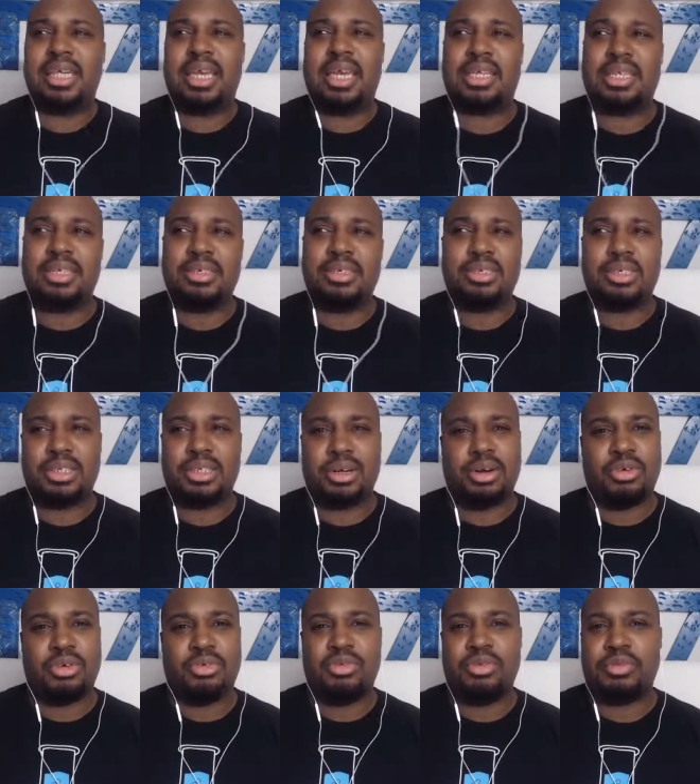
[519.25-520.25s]
that there's
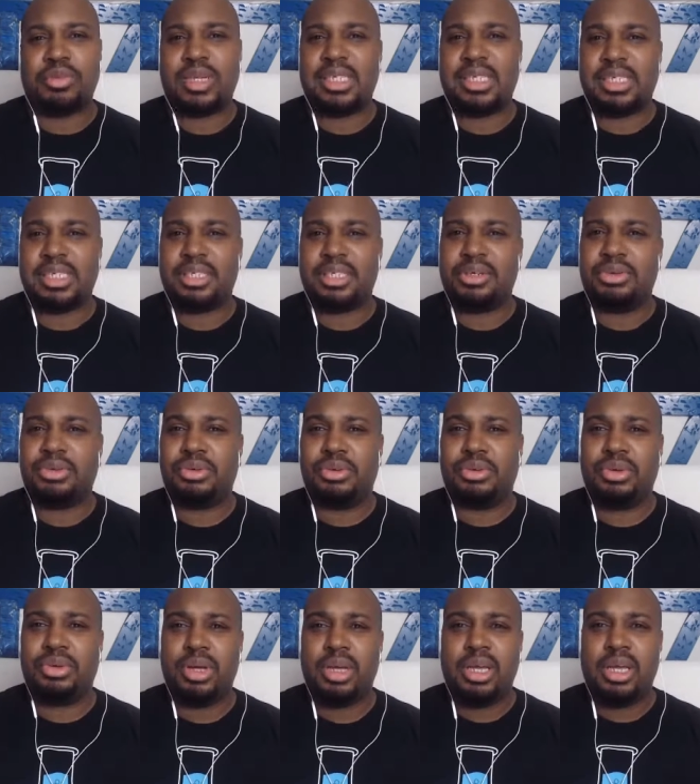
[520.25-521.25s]
a group that
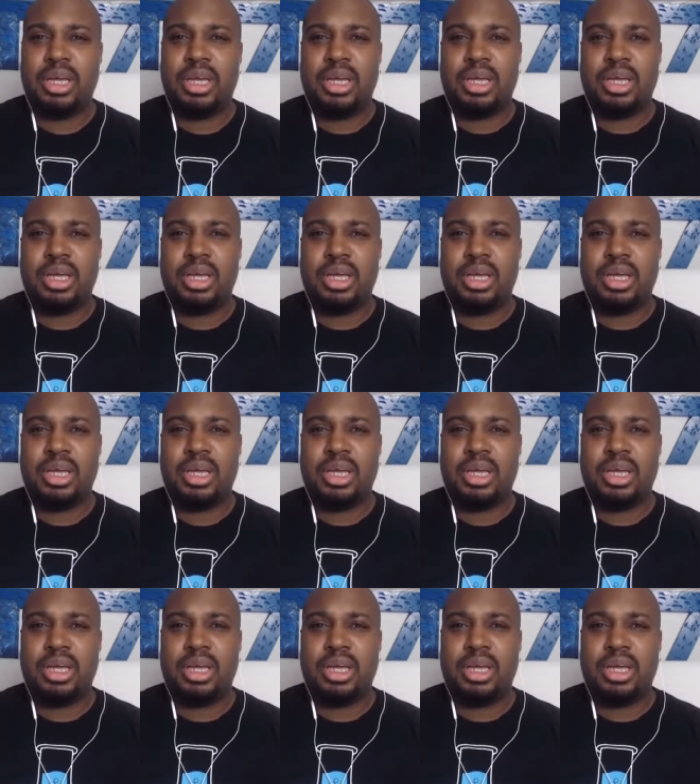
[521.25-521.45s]
still